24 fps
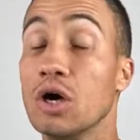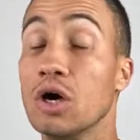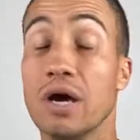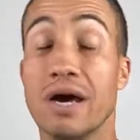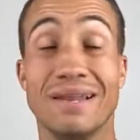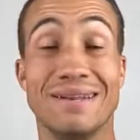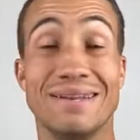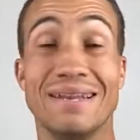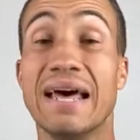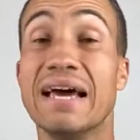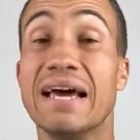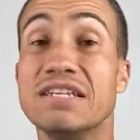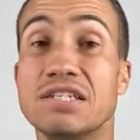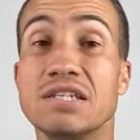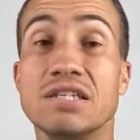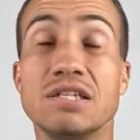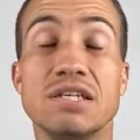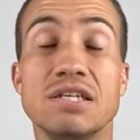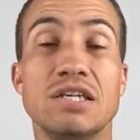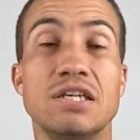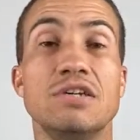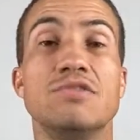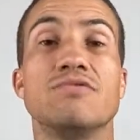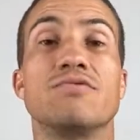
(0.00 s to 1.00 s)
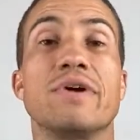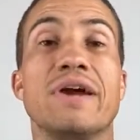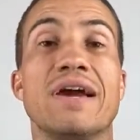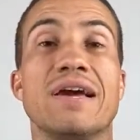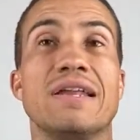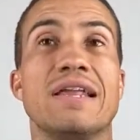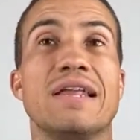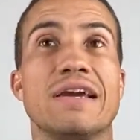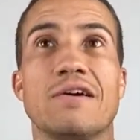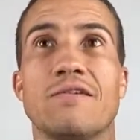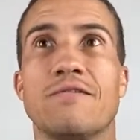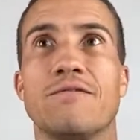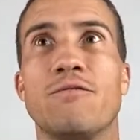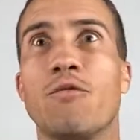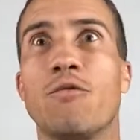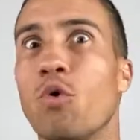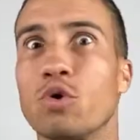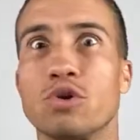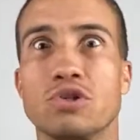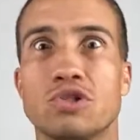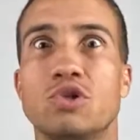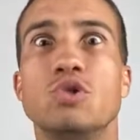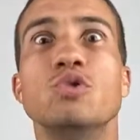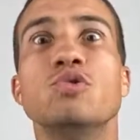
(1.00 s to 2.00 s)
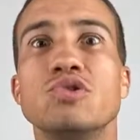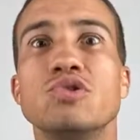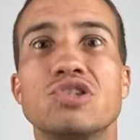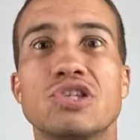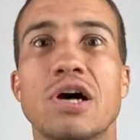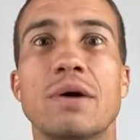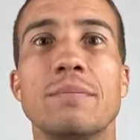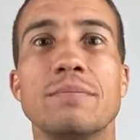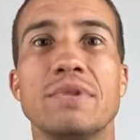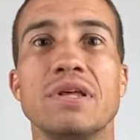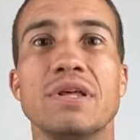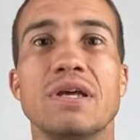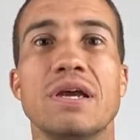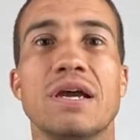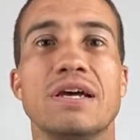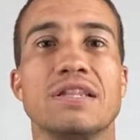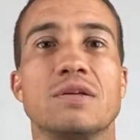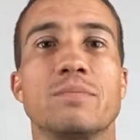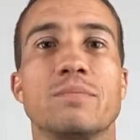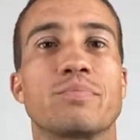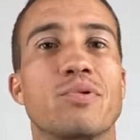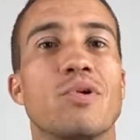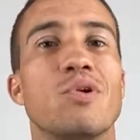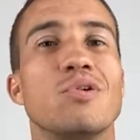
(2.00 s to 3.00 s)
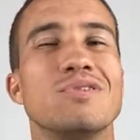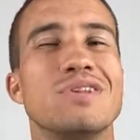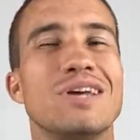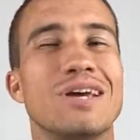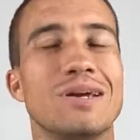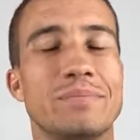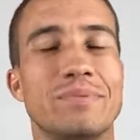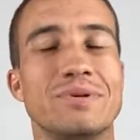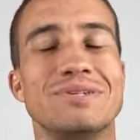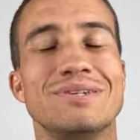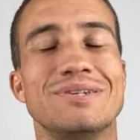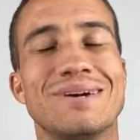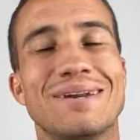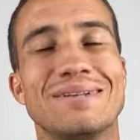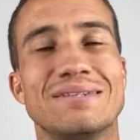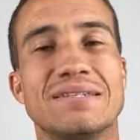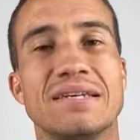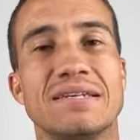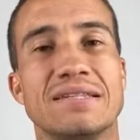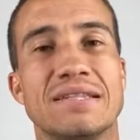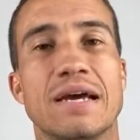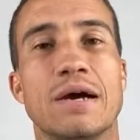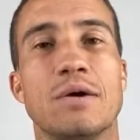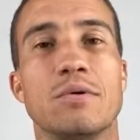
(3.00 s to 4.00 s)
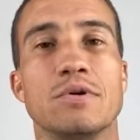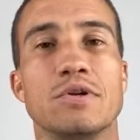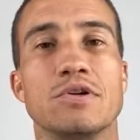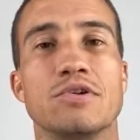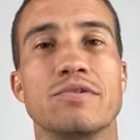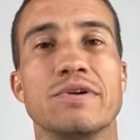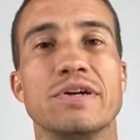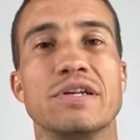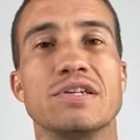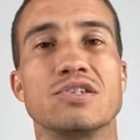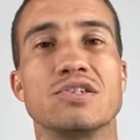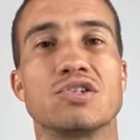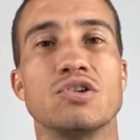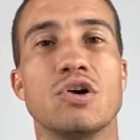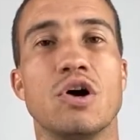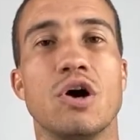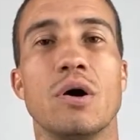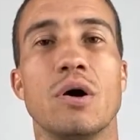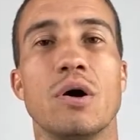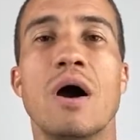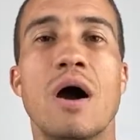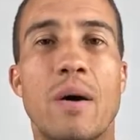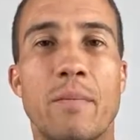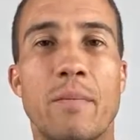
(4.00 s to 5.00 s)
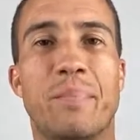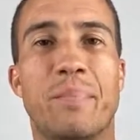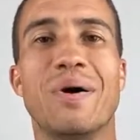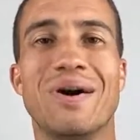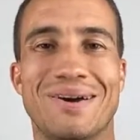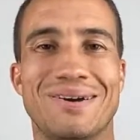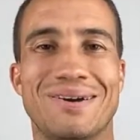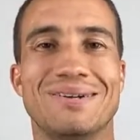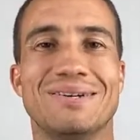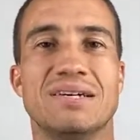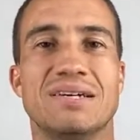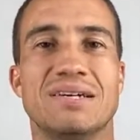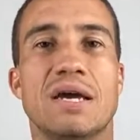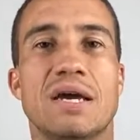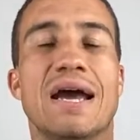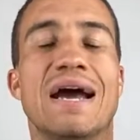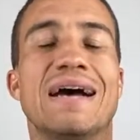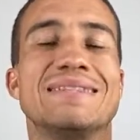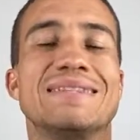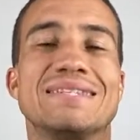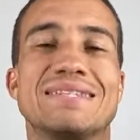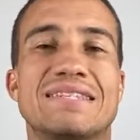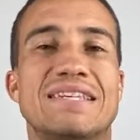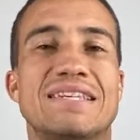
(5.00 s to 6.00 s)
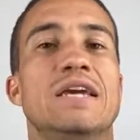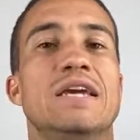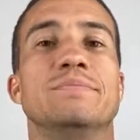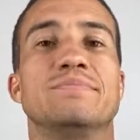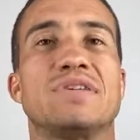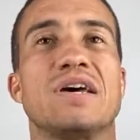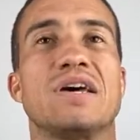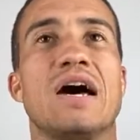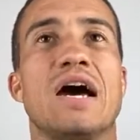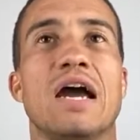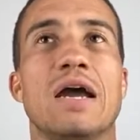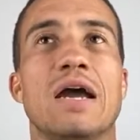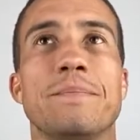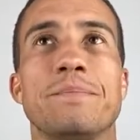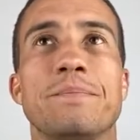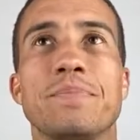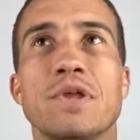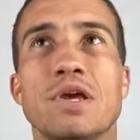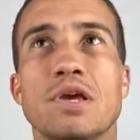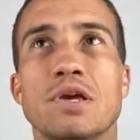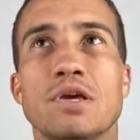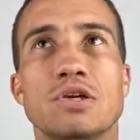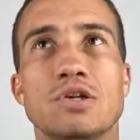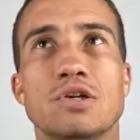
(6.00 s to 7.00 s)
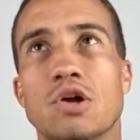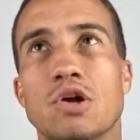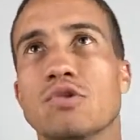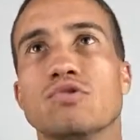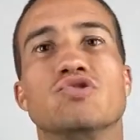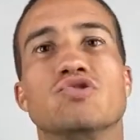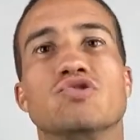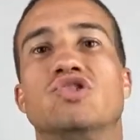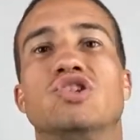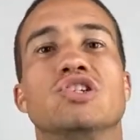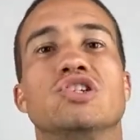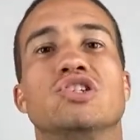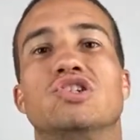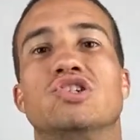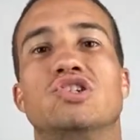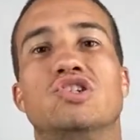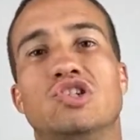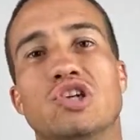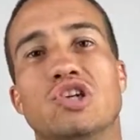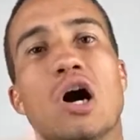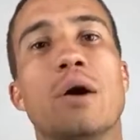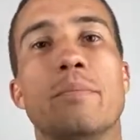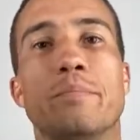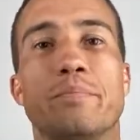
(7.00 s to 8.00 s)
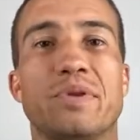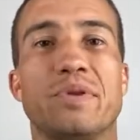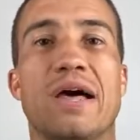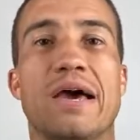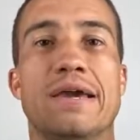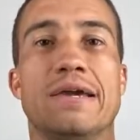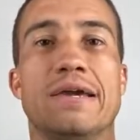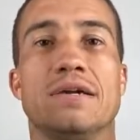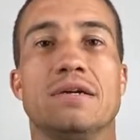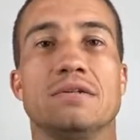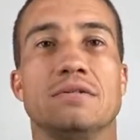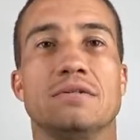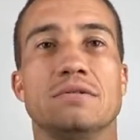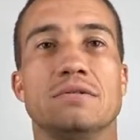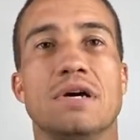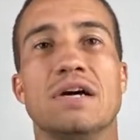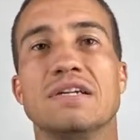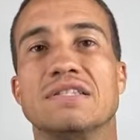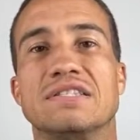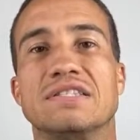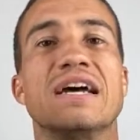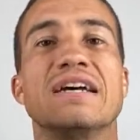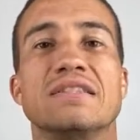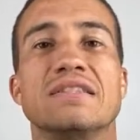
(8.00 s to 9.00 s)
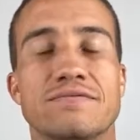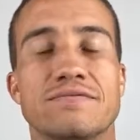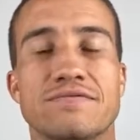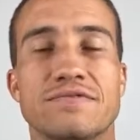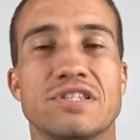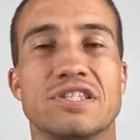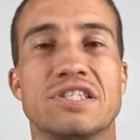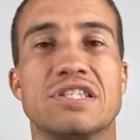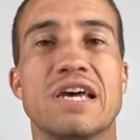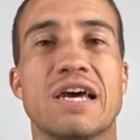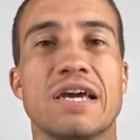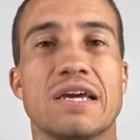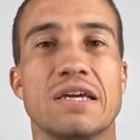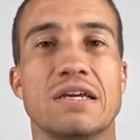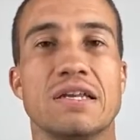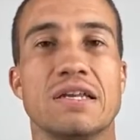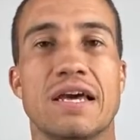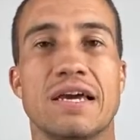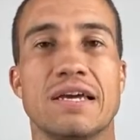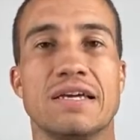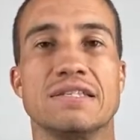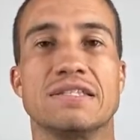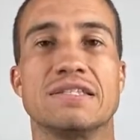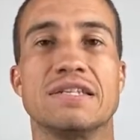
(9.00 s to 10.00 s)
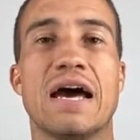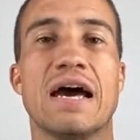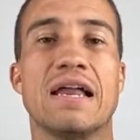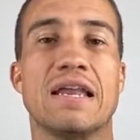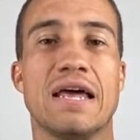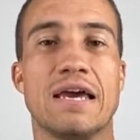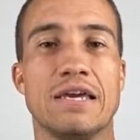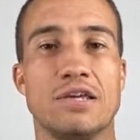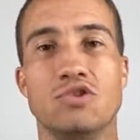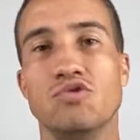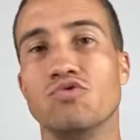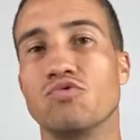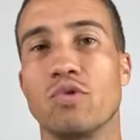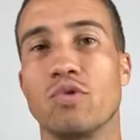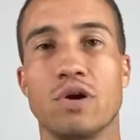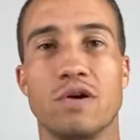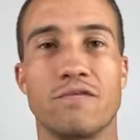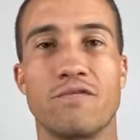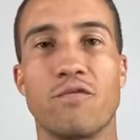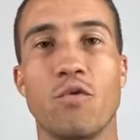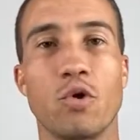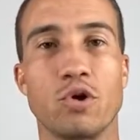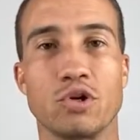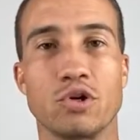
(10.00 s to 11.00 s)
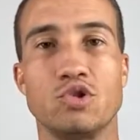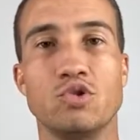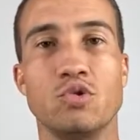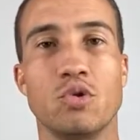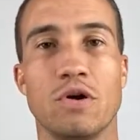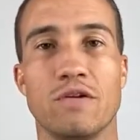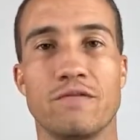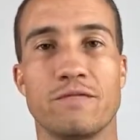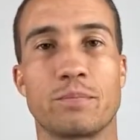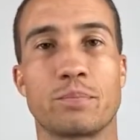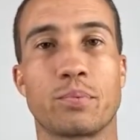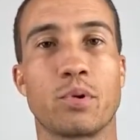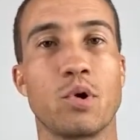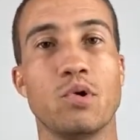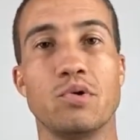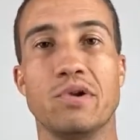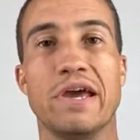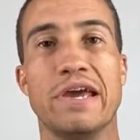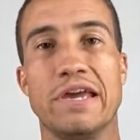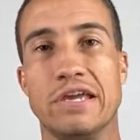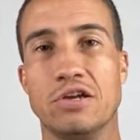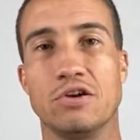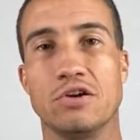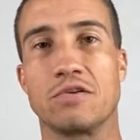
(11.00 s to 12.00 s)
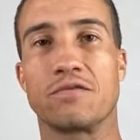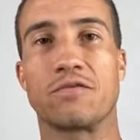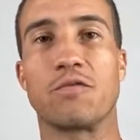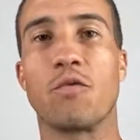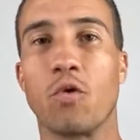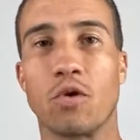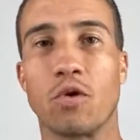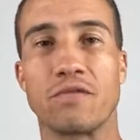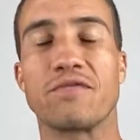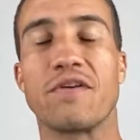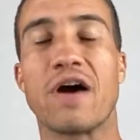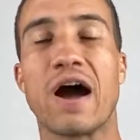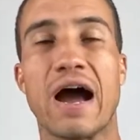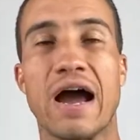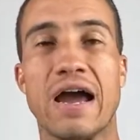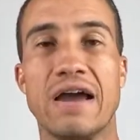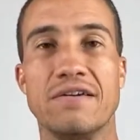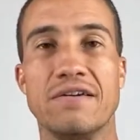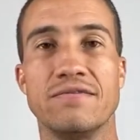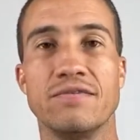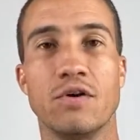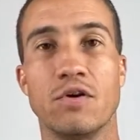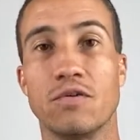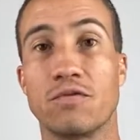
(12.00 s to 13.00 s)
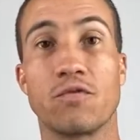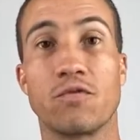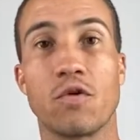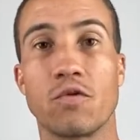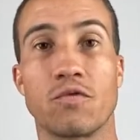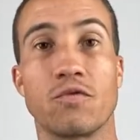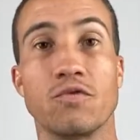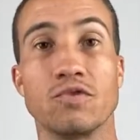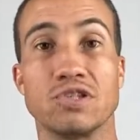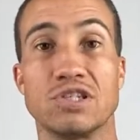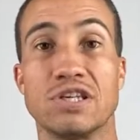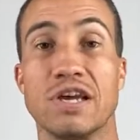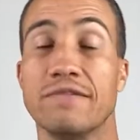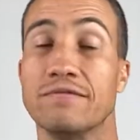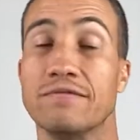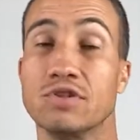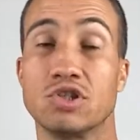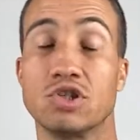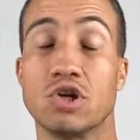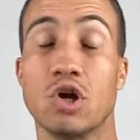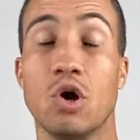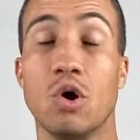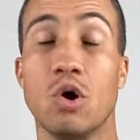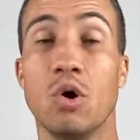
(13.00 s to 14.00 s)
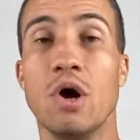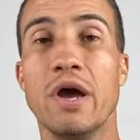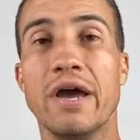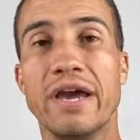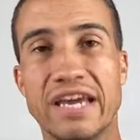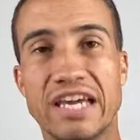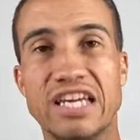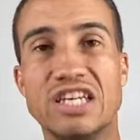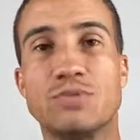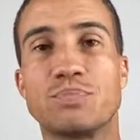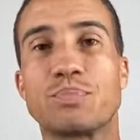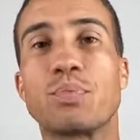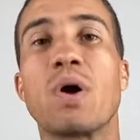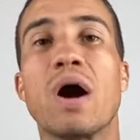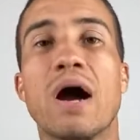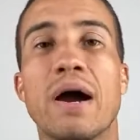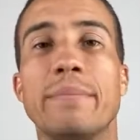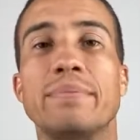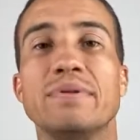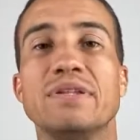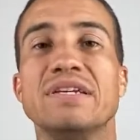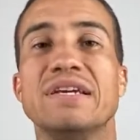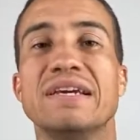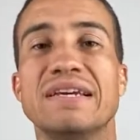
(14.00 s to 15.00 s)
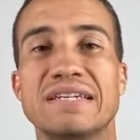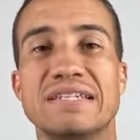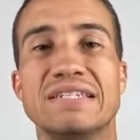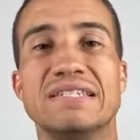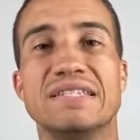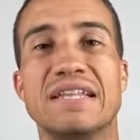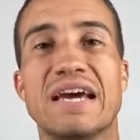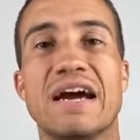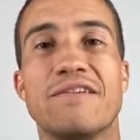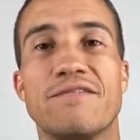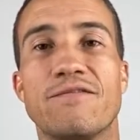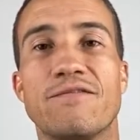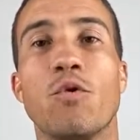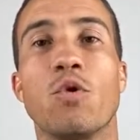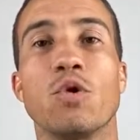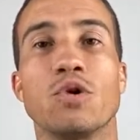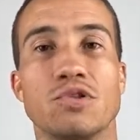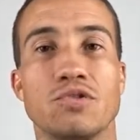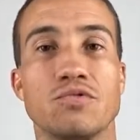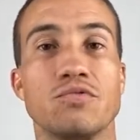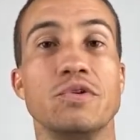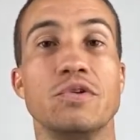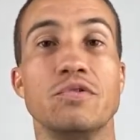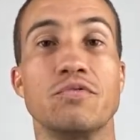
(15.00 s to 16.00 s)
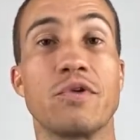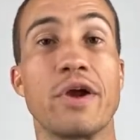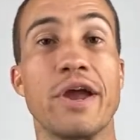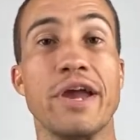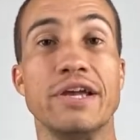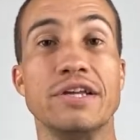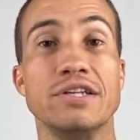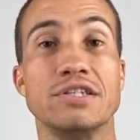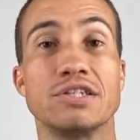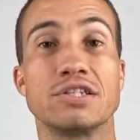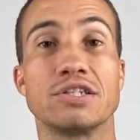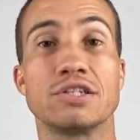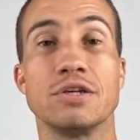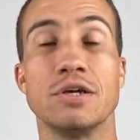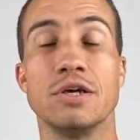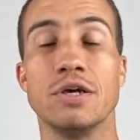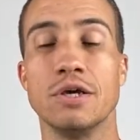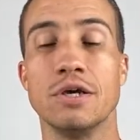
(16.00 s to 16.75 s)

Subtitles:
Allegedly, he ran like a 4.2 something at the pro day, but you got to take that with a grain of salt. But at the same time, you don't just jump like a tenth of a second. Like, it's not like you run a 4.2 on pro day and you're a 4.5 or 4.47. So he's probably in that 4.3 range.